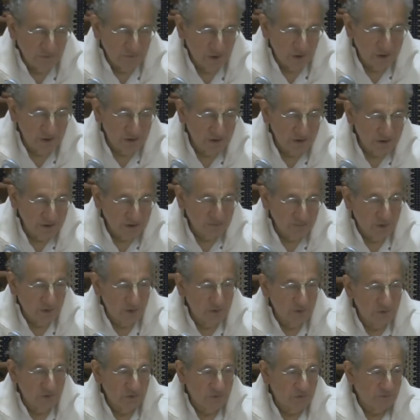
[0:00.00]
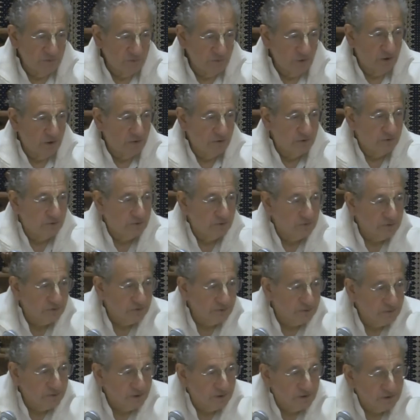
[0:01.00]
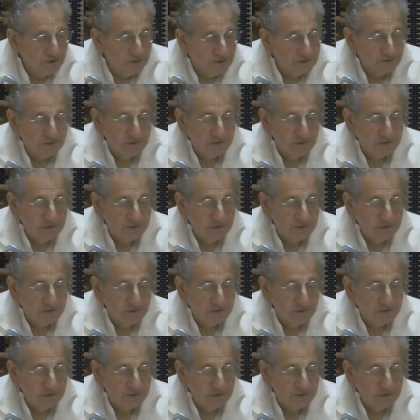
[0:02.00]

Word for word: invited his mother and father. Right?